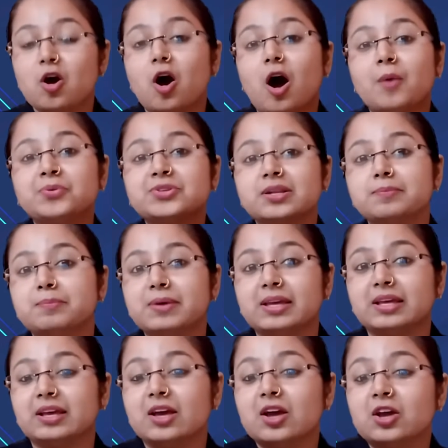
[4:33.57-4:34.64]
Option
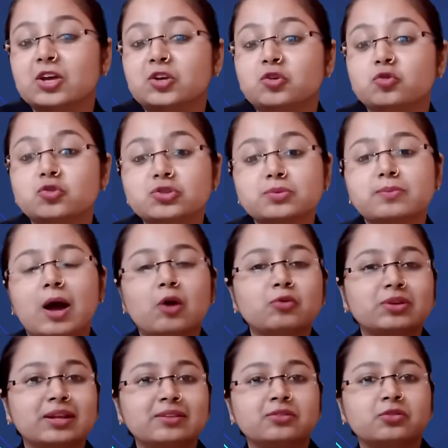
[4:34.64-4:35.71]
B, huge
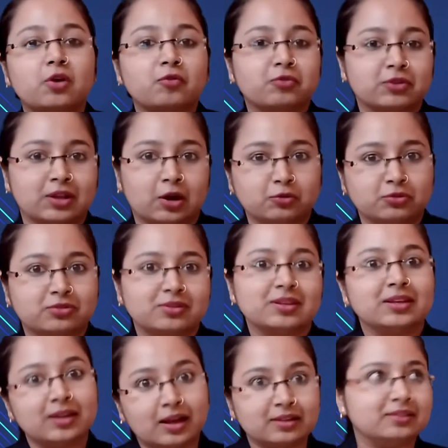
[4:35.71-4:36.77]
mountains of clouds.
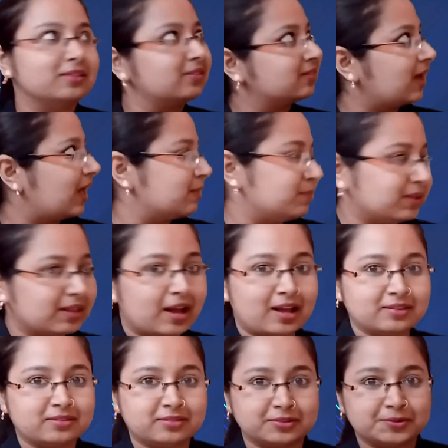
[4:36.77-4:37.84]
Yeah, this can be the
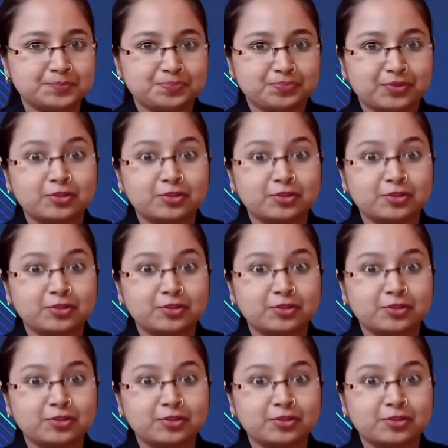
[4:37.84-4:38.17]
answer.